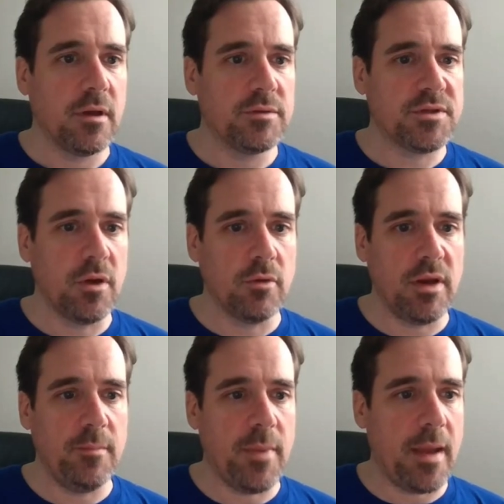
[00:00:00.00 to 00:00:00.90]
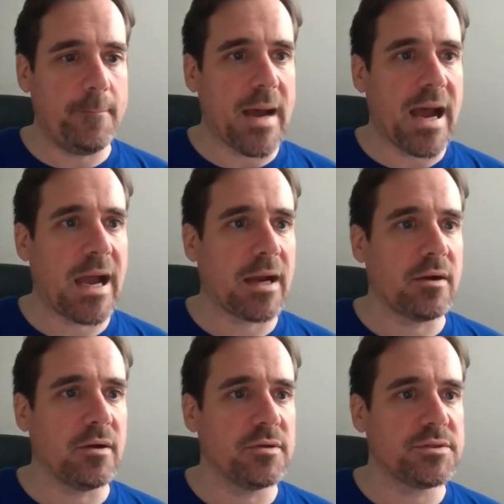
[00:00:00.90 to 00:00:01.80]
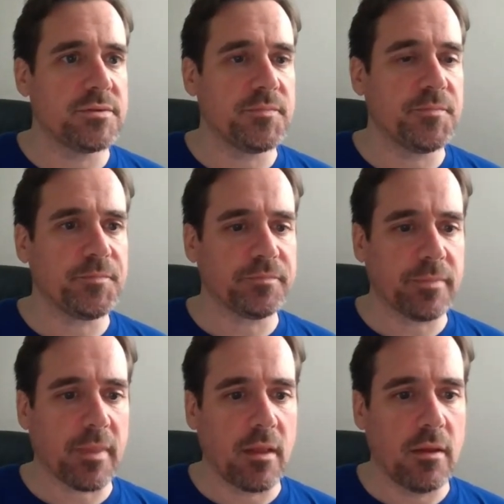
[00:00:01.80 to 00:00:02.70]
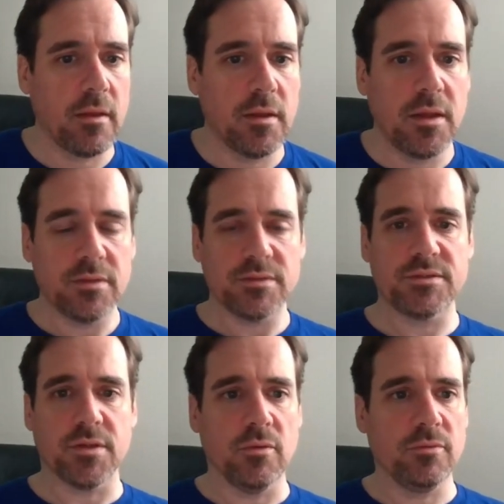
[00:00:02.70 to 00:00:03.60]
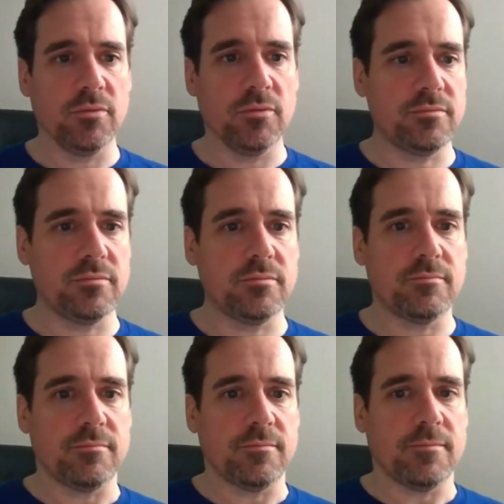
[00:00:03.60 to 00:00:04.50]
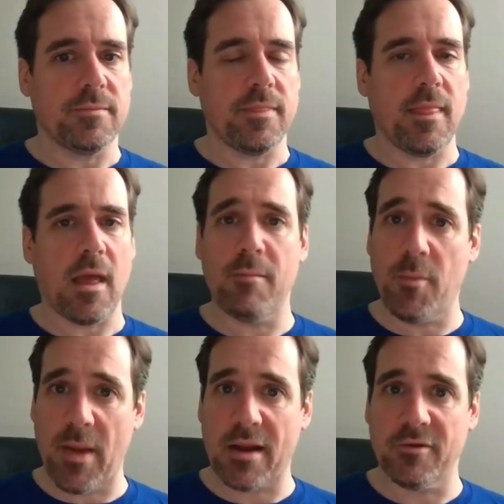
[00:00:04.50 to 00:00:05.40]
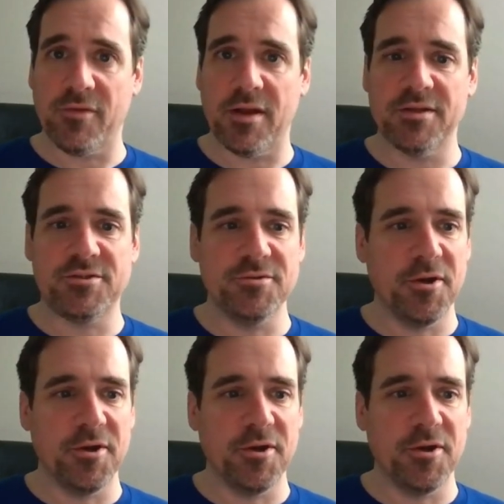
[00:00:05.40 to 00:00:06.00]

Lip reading: Let's go Green Bay Packers. So, I am a Packer fan, as you